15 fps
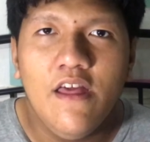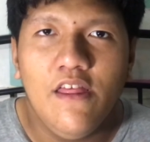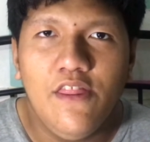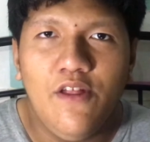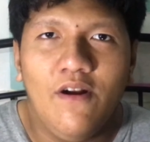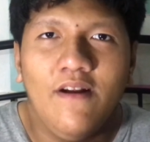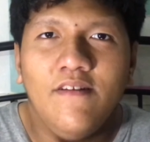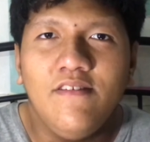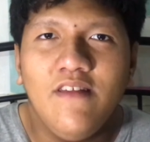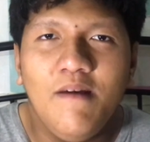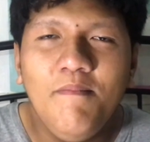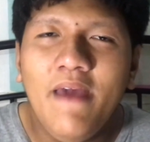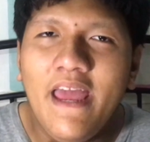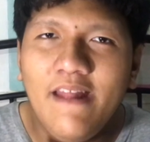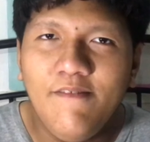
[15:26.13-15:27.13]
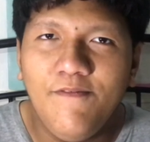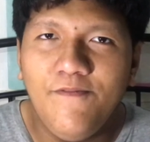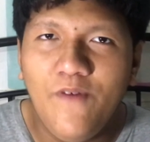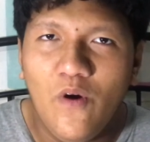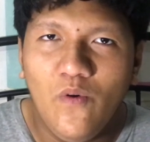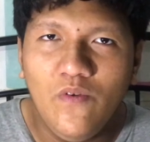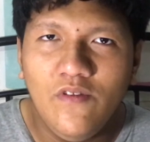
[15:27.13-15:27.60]
there are some
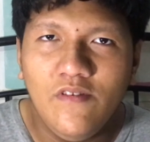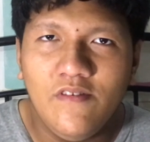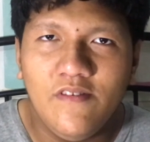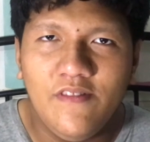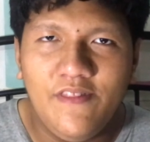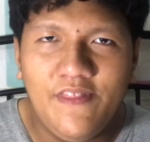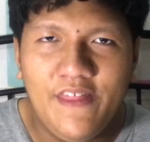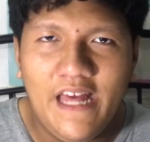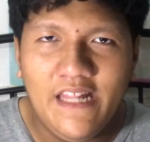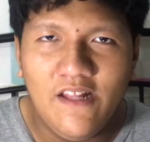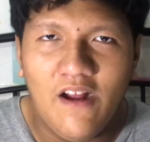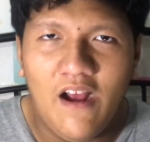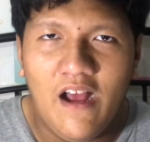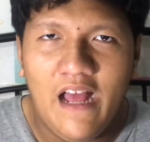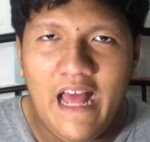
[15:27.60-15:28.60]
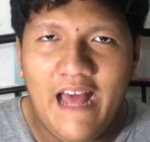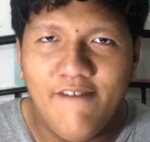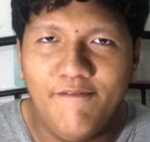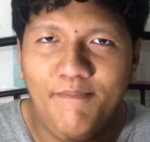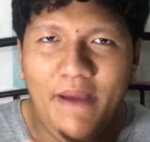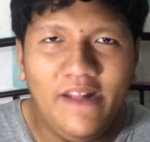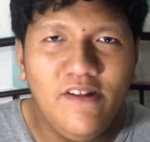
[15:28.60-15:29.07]
headphones that have
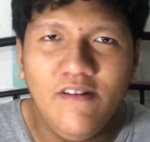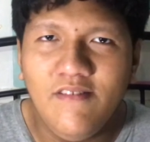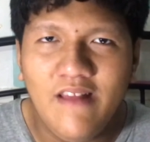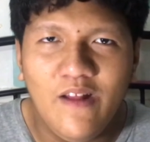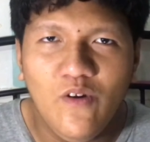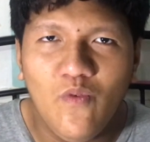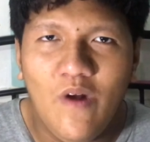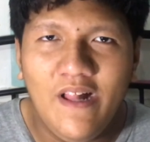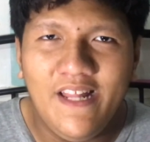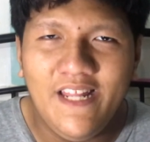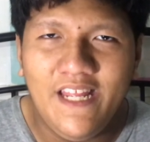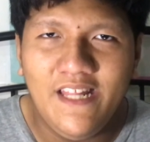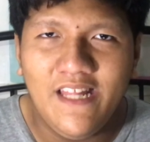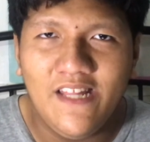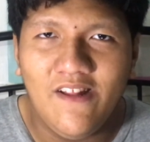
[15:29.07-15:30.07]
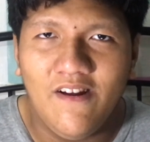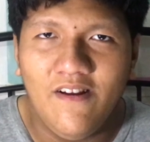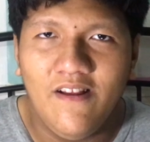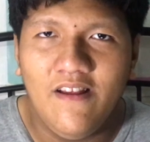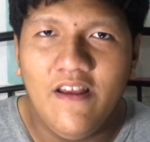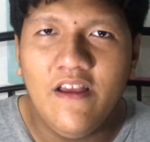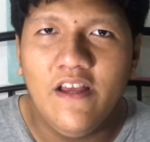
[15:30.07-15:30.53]
better sound quality that are
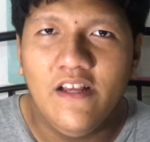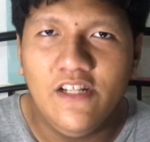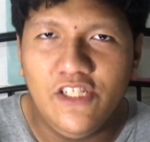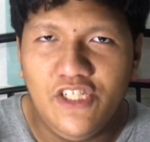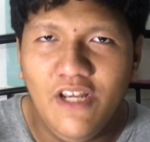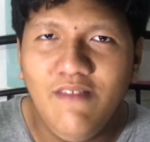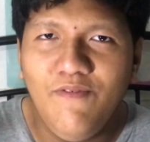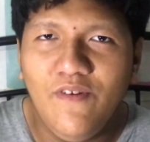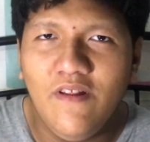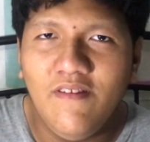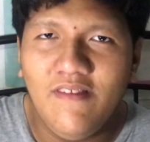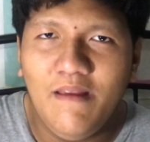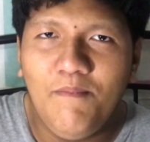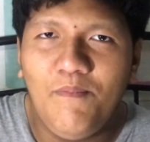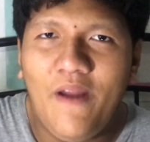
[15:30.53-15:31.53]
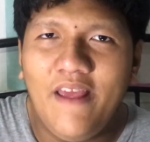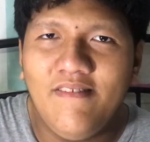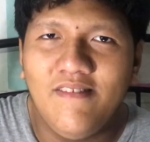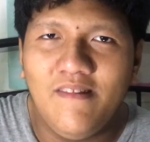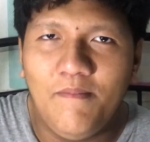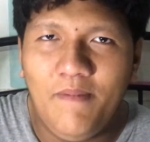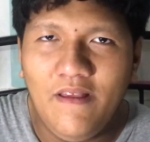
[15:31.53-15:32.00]
just for the same price
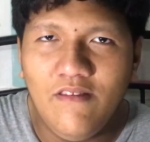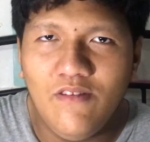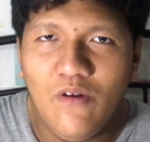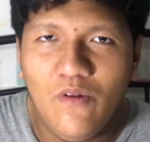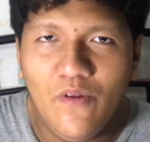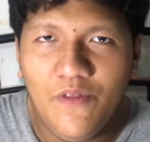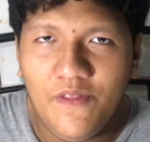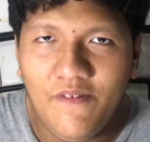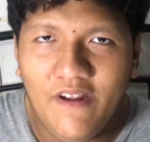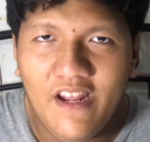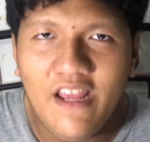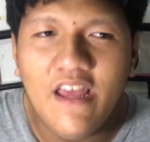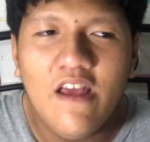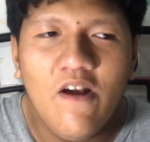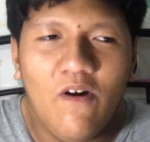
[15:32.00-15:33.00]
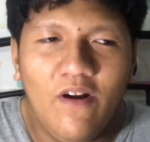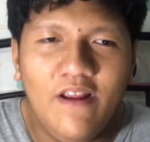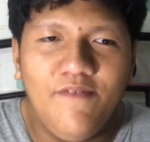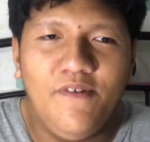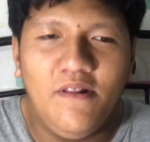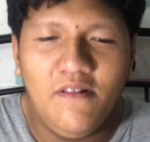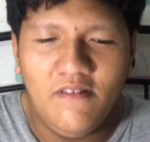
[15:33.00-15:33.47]
as the Beats Solo 3, or
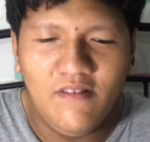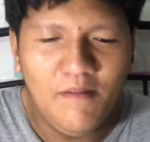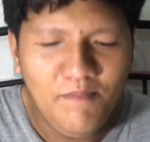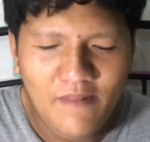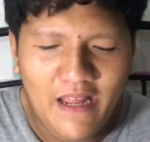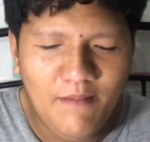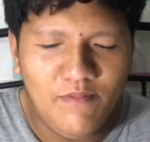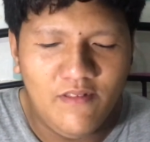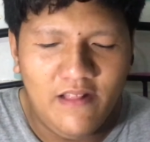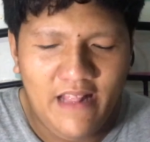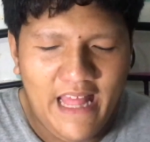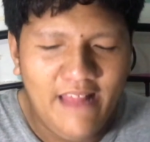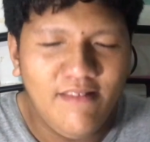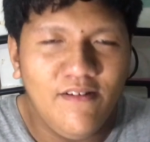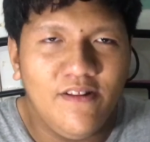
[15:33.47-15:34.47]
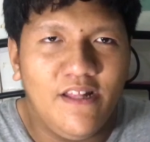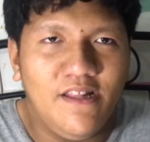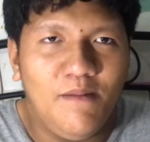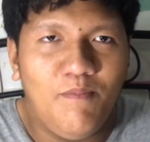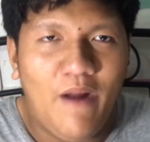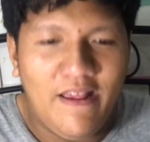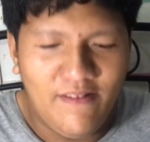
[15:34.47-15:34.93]
even sometimes lesser than
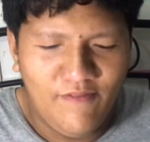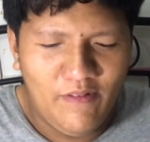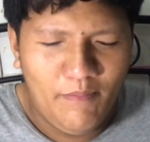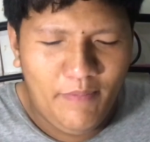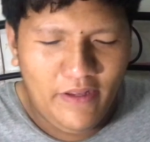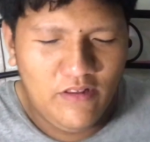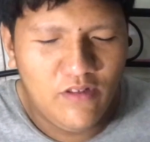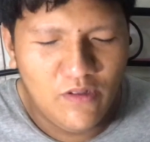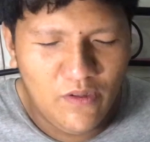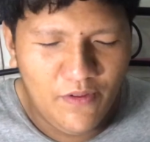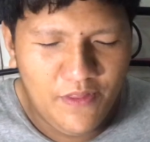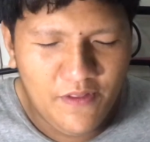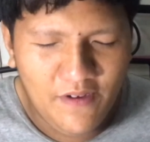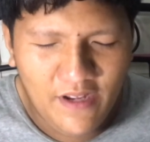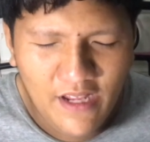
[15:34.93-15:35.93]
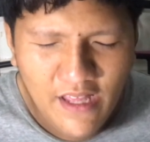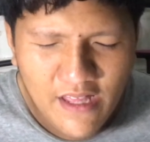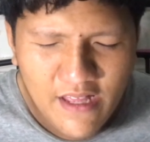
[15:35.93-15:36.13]
the price of the Beats Solo 3.